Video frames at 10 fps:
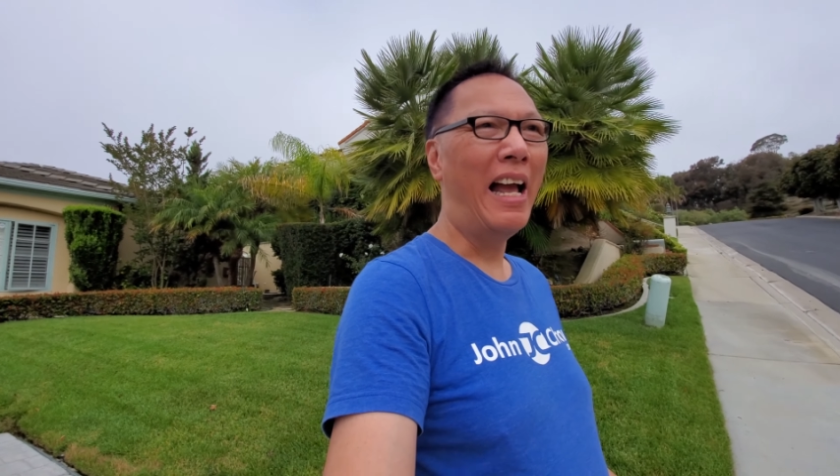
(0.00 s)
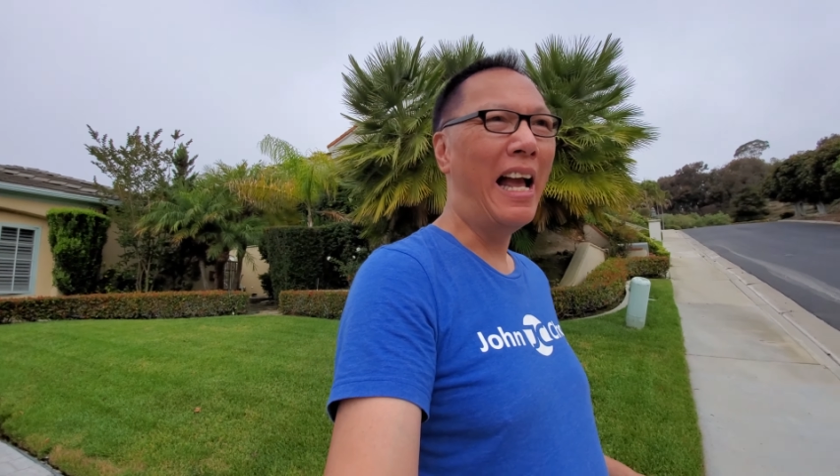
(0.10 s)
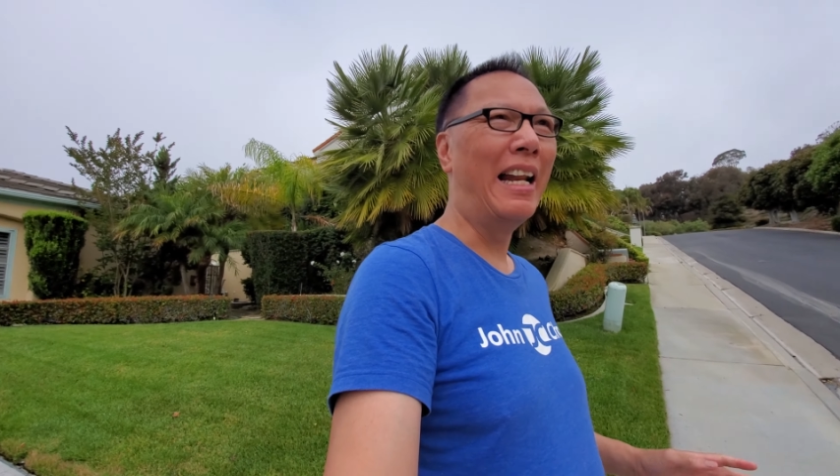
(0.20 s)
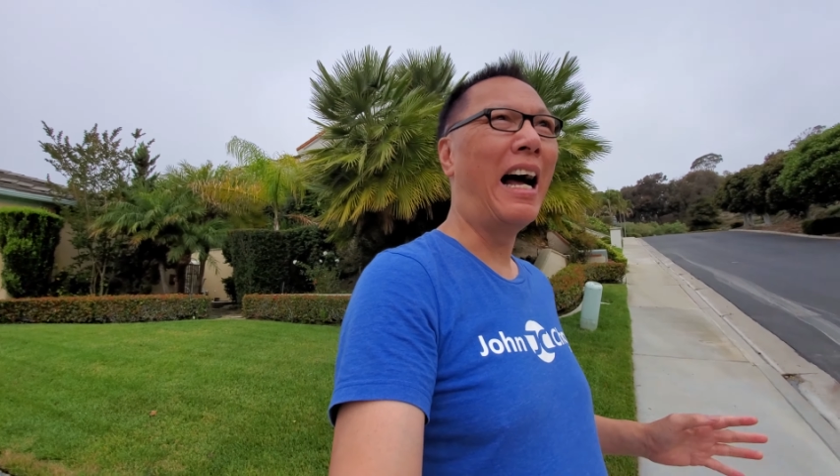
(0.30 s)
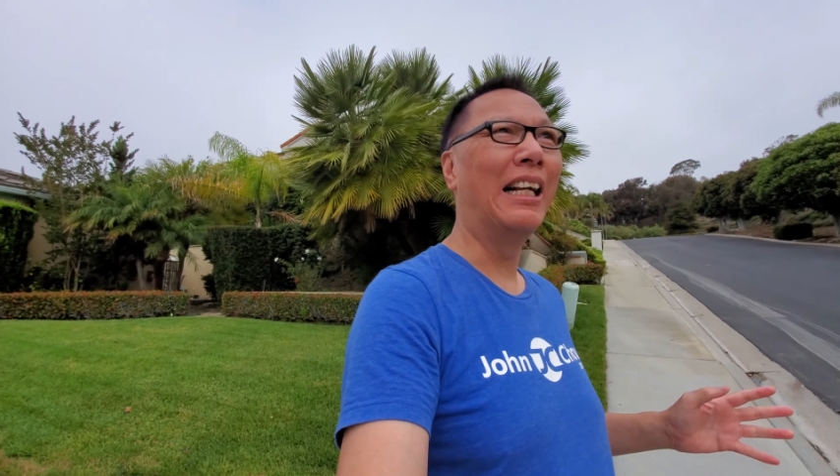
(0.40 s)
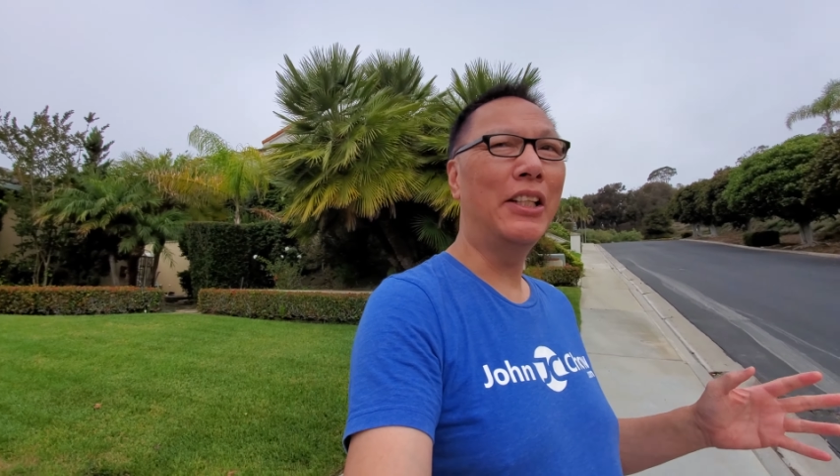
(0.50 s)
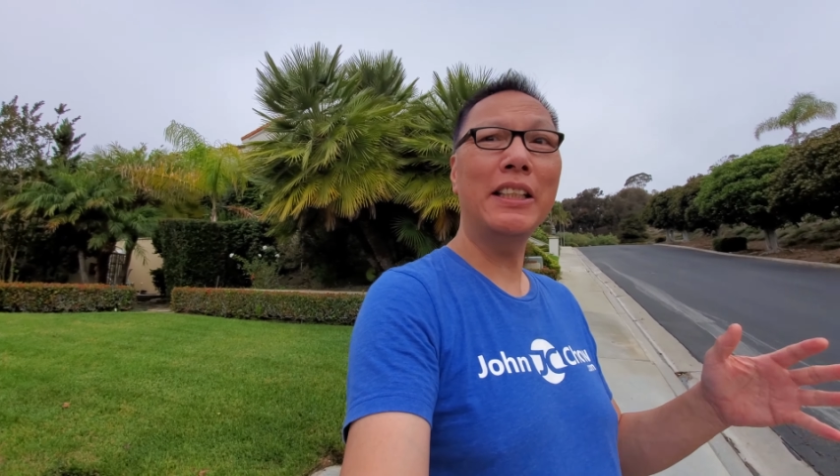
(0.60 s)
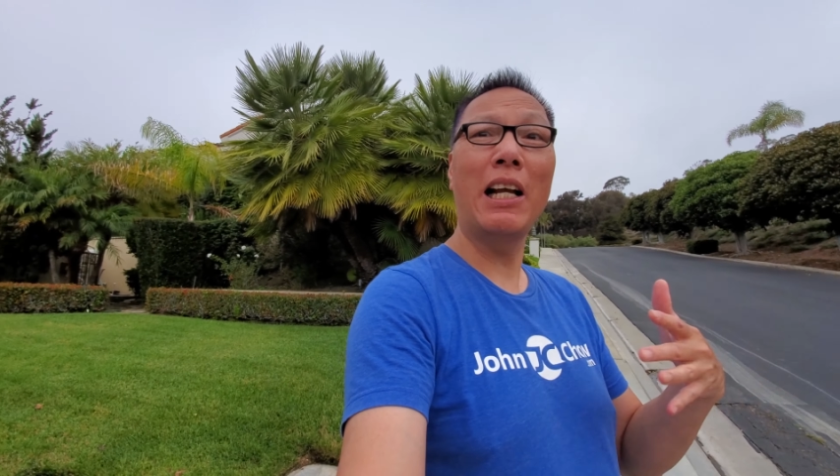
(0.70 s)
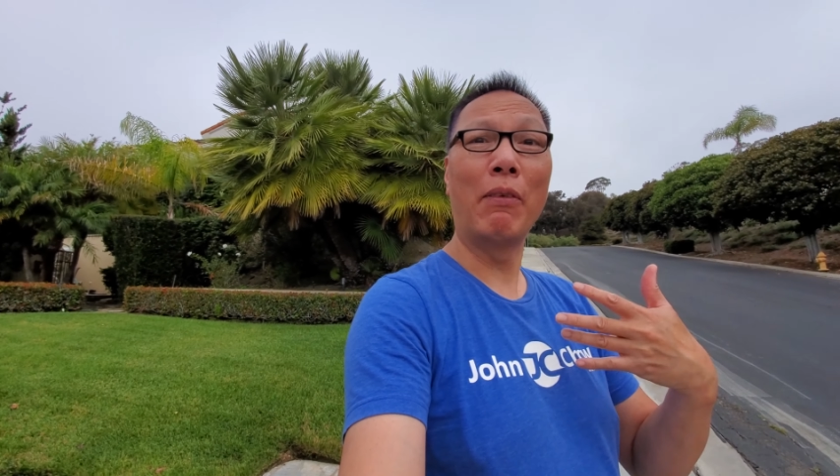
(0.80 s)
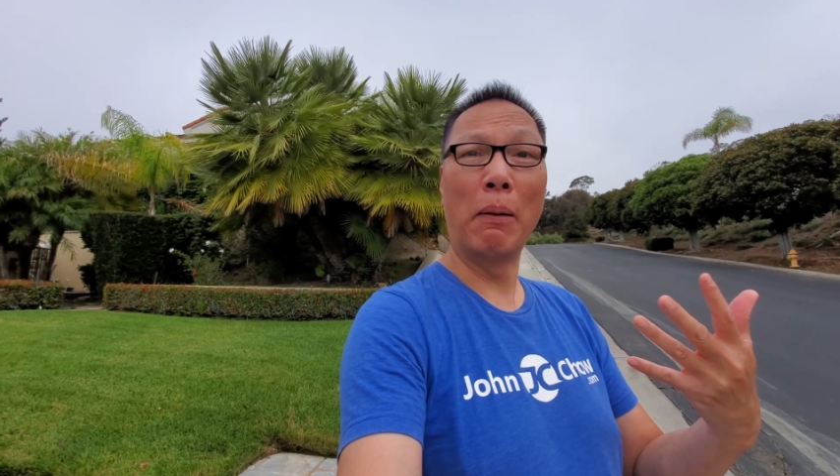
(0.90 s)
And I
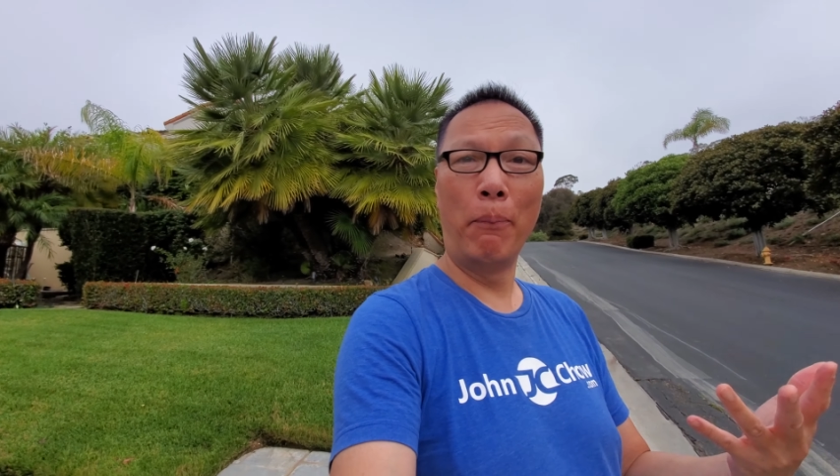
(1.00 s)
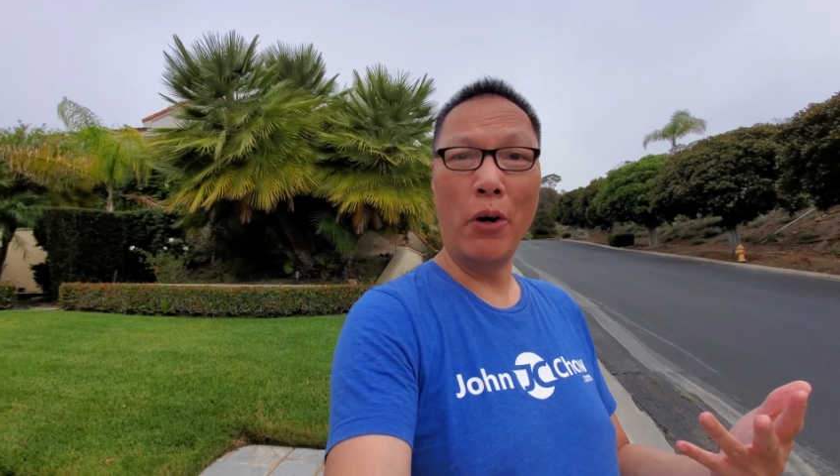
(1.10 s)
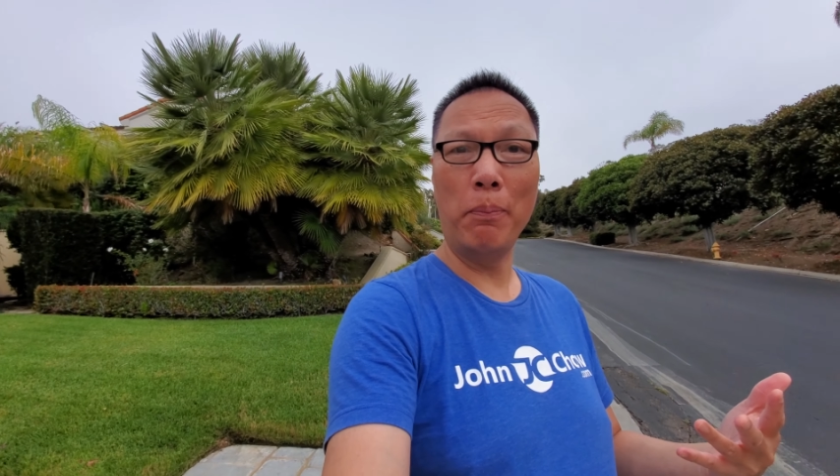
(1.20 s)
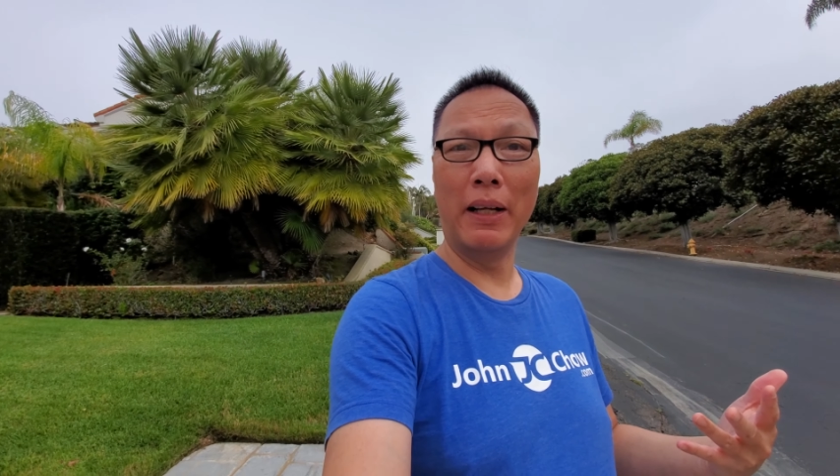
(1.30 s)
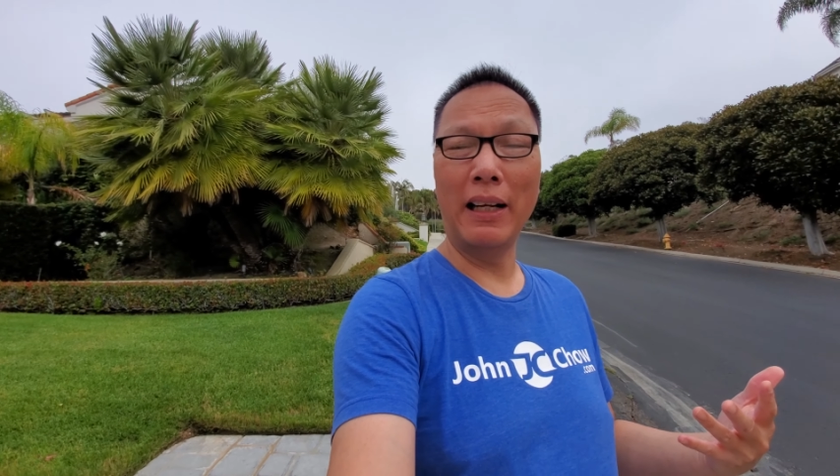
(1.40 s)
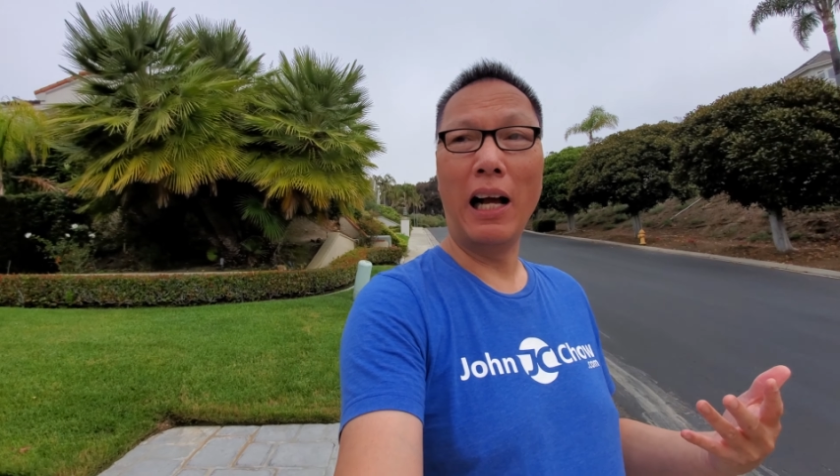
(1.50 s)
just have an appointment